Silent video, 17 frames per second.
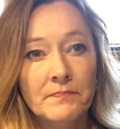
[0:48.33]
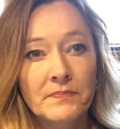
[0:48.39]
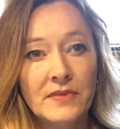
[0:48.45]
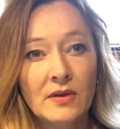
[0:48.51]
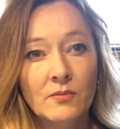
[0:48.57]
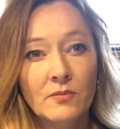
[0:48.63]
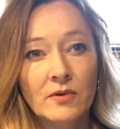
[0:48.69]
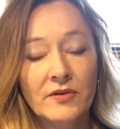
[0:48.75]

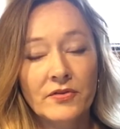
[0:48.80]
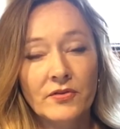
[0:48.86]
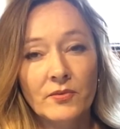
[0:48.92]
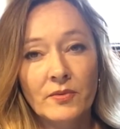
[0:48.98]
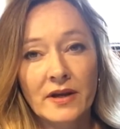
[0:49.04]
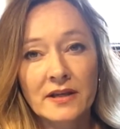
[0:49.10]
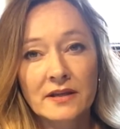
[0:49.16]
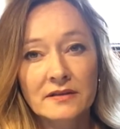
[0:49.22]
with the
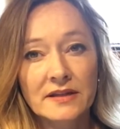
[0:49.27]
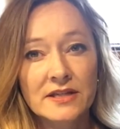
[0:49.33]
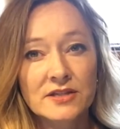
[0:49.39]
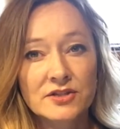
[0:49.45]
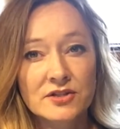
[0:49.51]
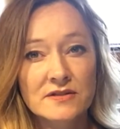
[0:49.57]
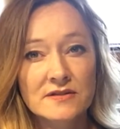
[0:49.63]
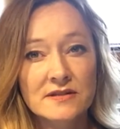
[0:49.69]

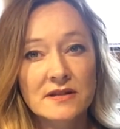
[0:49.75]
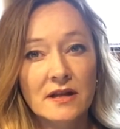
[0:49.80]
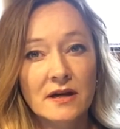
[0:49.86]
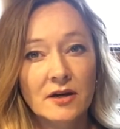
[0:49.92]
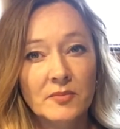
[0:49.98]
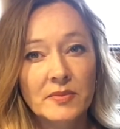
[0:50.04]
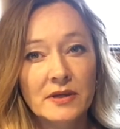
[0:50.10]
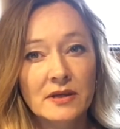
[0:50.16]
regulations that
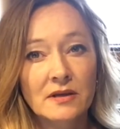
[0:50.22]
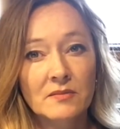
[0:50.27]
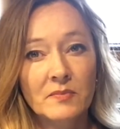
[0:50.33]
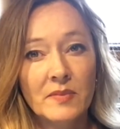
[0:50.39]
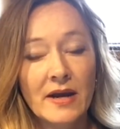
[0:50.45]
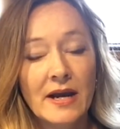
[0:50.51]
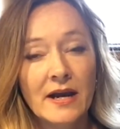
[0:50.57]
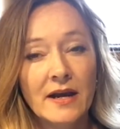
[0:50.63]
are being
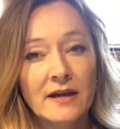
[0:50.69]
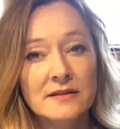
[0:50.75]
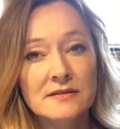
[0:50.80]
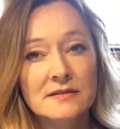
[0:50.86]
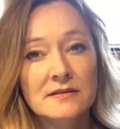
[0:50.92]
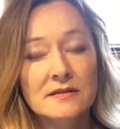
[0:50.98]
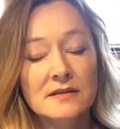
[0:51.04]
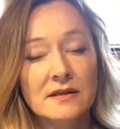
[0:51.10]

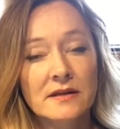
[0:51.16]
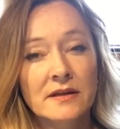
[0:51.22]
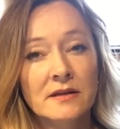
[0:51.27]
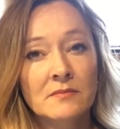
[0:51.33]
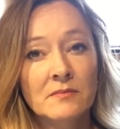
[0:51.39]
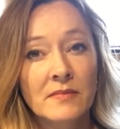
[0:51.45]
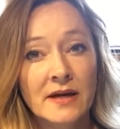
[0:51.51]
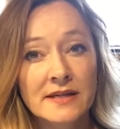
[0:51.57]
passed
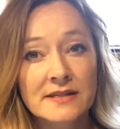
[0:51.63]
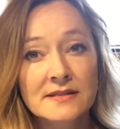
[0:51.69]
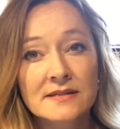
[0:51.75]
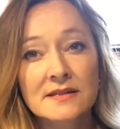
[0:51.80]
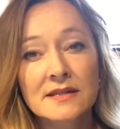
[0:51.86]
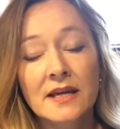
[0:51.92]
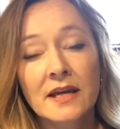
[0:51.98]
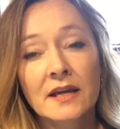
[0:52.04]
in my
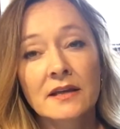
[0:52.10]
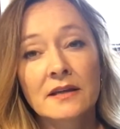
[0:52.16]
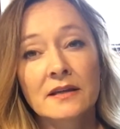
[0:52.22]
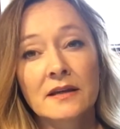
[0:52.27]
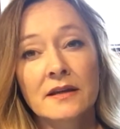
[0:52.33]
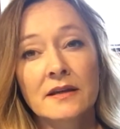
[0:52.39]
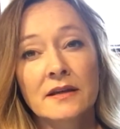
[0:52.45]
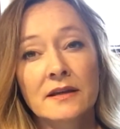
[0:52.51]
state,
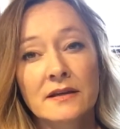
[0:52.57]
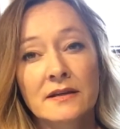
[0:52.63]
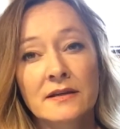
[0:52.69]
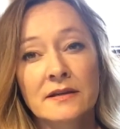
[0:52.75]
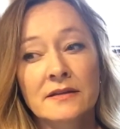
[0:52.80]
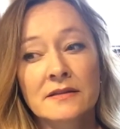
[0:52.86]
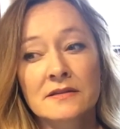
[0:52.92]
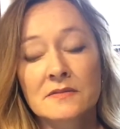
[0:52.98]
it
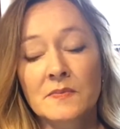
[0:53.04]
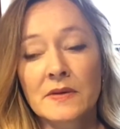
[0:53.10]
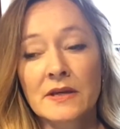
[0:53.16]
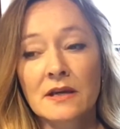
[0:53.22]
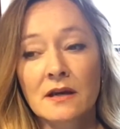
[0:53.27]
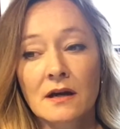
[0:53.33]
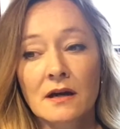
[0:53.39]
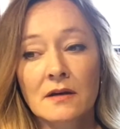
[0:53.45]
is
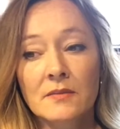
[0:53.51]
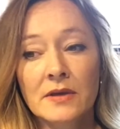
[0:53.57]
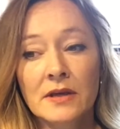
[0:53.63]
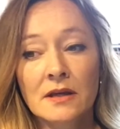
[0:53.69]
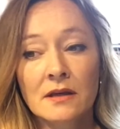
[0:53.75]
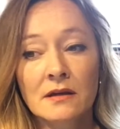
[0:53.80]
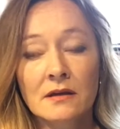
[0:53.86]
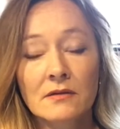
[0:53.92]

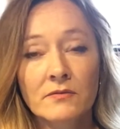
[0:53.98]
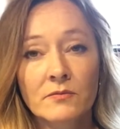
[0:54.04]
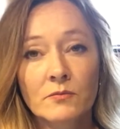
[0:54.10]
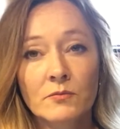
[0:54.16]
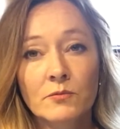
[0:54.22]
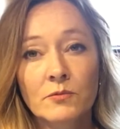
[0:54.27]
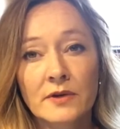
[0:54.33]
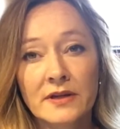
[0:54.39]
becoming
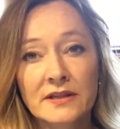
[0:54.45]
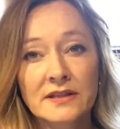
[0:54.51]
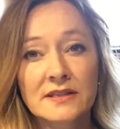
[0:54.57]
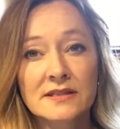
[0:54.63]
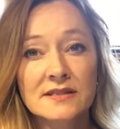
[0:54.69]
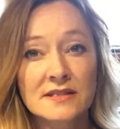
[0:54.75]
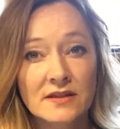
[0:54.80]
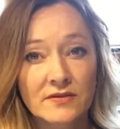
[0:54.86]

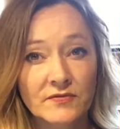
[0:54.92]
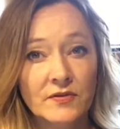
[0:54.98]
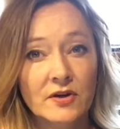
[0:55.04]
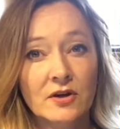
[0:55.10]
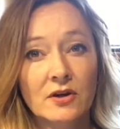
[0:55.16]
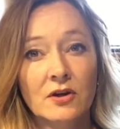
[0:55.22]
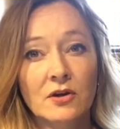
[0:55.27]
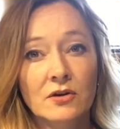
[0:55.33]
really
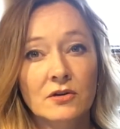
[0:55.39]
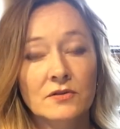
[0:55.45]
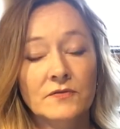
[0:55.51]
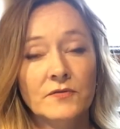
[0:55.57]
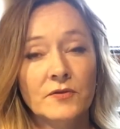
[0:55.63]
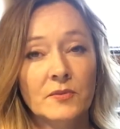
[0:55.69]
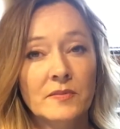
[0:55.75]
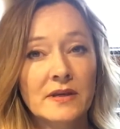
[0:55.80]
difficult
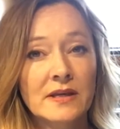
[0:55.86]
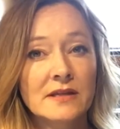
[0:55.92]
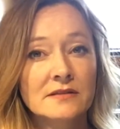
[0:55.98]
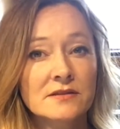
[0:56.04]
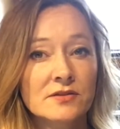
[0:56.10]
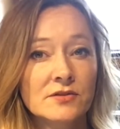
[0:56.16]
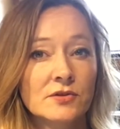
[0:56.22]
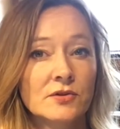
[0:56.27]
for
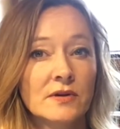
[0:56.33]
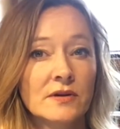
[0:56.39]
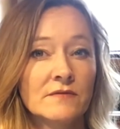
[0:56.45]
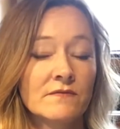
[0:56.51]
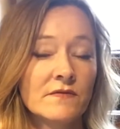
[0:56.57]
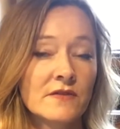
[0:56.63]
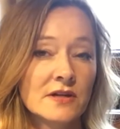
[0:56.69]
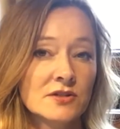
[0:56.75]
me to
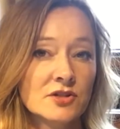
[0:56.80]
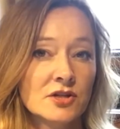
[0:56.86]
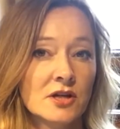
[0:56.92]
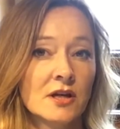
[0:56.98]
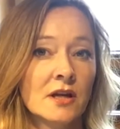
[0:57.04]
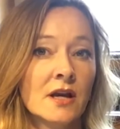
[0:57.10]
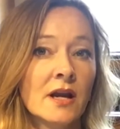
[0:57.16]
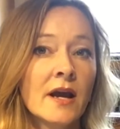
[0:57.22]

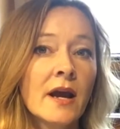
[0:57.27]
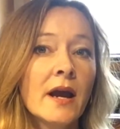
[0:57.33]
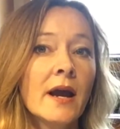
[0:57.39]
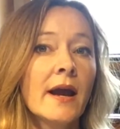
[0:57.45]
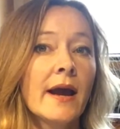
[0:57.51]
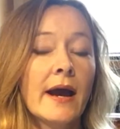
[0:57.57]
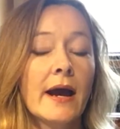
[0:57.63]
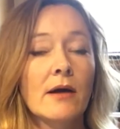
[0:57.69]
envision
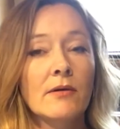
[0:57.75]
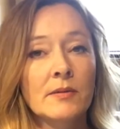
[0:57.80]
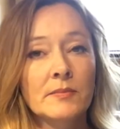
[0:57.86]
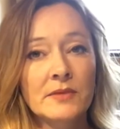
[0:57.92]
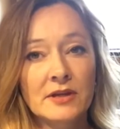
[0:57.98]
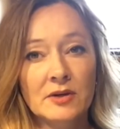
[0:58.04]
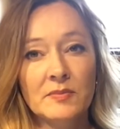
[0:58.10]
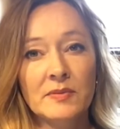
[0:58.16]
how I'm
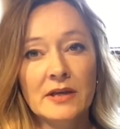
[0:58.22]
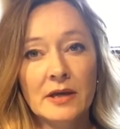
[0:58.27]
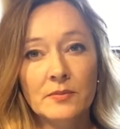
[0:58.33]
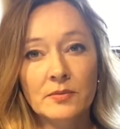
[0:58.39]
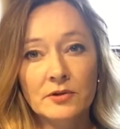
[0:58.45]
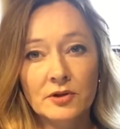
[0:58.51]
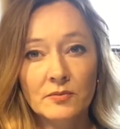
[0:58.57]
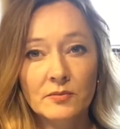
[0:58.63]
going to be
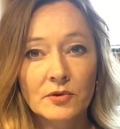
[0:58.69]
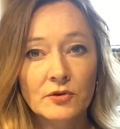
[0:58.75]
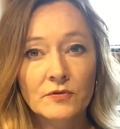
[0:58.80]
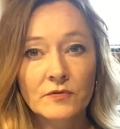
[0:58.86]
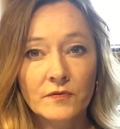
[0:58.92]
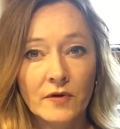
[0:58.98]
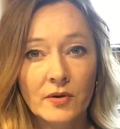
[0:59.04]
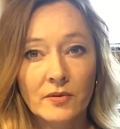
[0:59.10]
able to
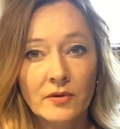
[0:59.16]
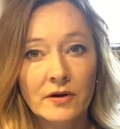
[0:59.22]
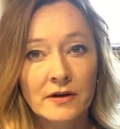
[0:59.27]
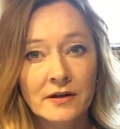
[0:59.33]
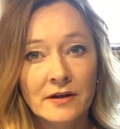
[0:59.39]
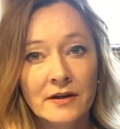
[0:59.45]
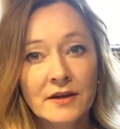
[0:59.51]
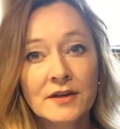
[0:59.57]
move
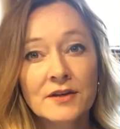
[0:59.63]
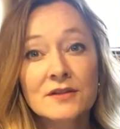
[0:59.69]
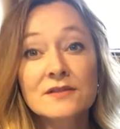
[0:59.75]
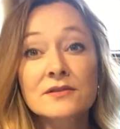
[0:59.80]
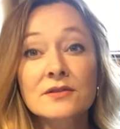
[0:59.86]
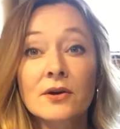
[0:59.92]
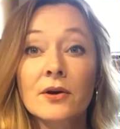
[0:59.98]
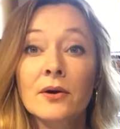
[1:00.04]
forward.
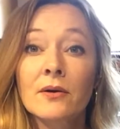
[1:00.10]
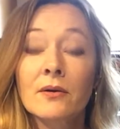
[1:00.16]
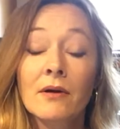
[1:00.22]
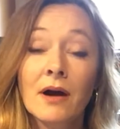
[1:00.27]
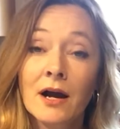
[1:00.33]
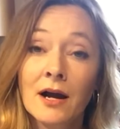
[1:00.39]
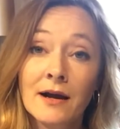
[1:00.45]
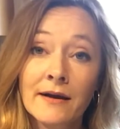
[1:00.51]
So
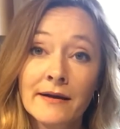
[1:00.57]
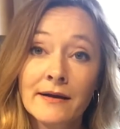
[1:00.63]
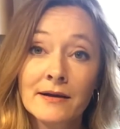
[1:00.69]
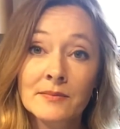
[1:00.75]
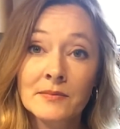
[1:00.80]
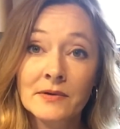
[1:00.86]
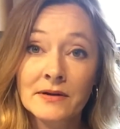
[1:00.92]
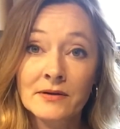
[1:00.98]
I
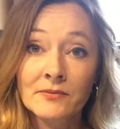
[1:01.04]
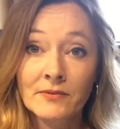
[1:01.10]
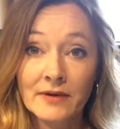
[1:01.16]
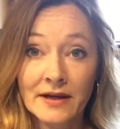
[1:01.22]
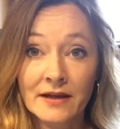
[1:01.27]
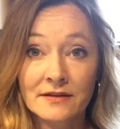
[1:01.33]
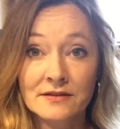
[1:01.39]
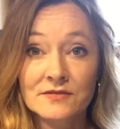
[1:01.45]
am going to
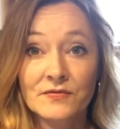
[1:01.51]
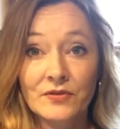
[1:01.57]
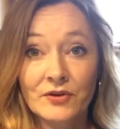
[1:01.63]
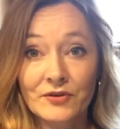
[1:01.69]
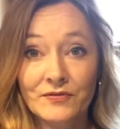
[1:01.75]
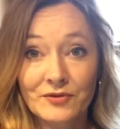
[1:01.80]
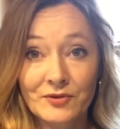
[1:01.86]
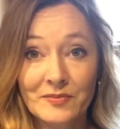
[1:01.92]
rant for
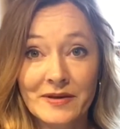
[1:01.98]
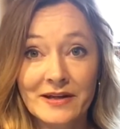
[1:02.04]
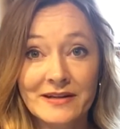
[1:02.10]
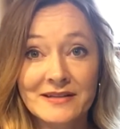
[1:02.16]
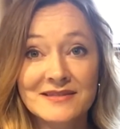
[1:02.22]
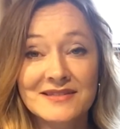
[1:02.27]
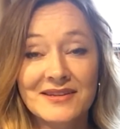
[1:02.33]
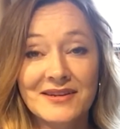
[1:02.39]
a few
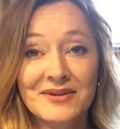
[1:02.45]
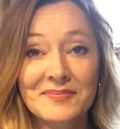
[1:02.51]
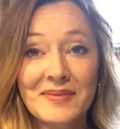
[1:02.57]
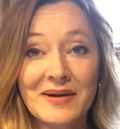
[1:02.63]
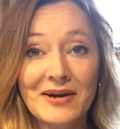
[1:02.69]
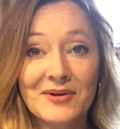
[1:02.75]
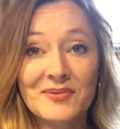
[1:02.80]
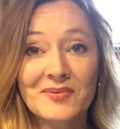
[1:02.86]
minutes
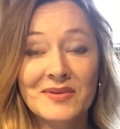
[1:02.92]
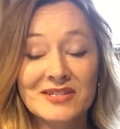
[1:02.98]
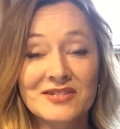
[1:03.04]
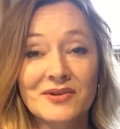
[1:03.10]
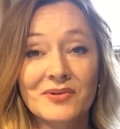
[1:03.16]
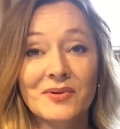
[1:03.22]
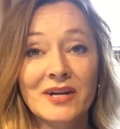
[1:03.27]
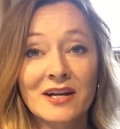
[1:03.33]
about what's
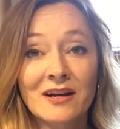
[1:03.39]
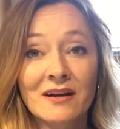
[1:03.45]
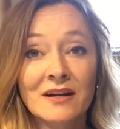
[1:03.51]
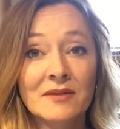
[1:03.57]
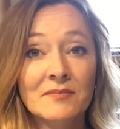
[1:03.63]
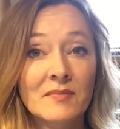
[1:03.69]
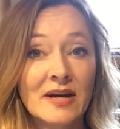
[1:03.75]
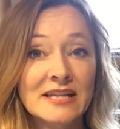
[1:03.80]
going on
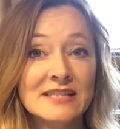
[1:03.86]
in my